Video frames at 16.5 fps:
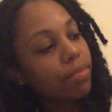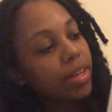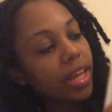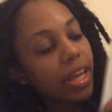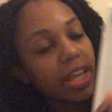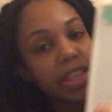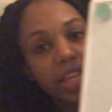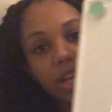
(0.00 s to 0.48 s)

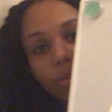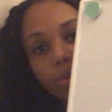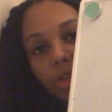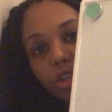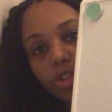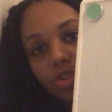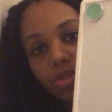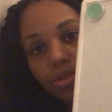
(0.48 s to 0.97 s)
And then we
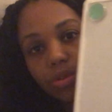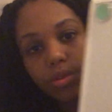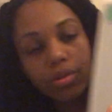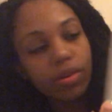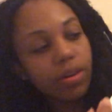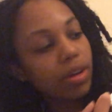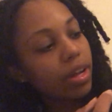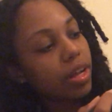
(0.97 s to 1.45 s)

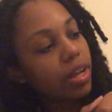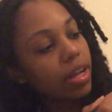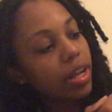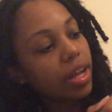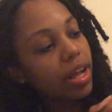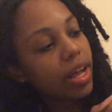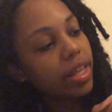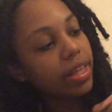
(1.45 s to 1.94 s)
drew
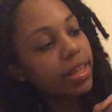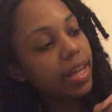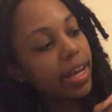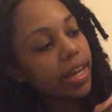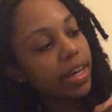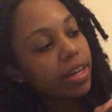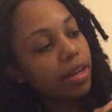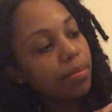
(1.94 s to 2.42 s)
a
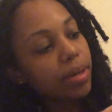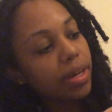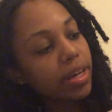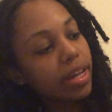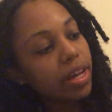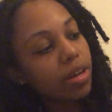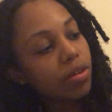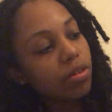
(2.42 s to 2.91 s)
line coming
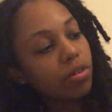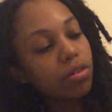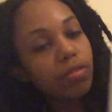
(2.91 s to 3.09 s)
down